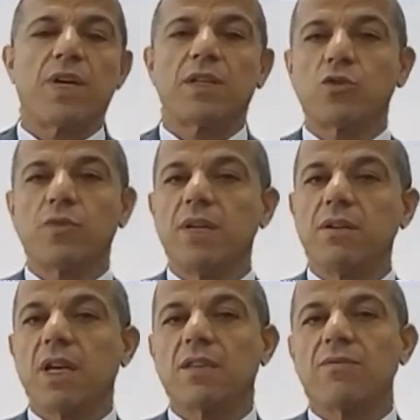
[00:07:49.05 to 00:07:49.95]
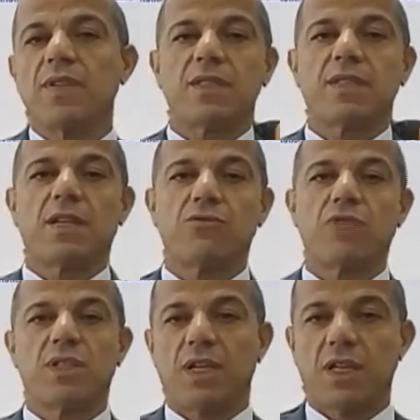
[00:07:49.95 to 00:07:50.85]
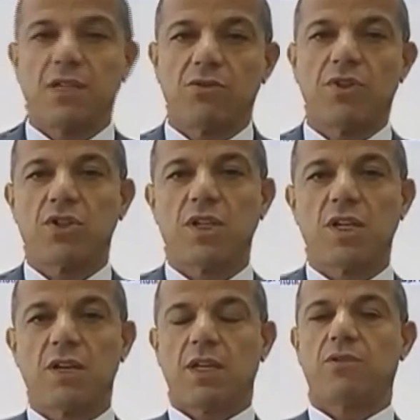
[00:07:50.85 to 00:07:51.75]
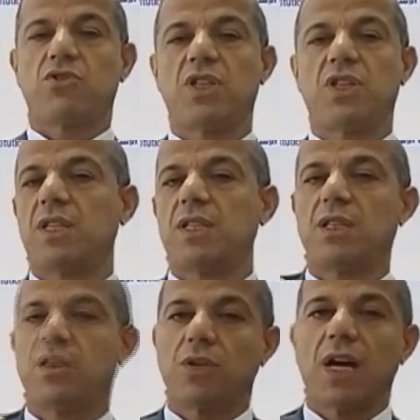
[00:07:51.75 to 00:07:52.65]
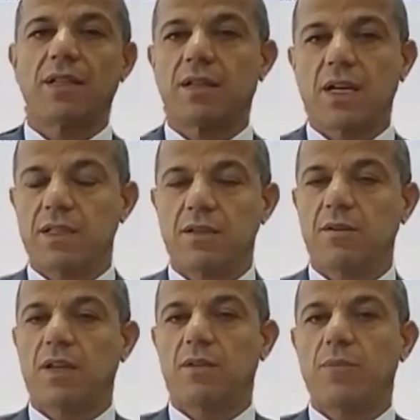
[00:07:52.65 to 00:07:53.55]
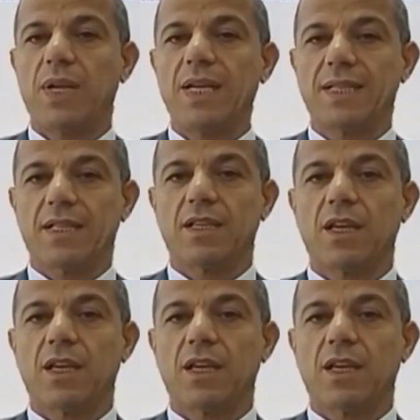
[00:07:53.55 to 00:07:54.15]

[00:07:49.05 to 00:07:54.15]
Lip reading: to many advanced countries like in the region here in the GCC or in other places.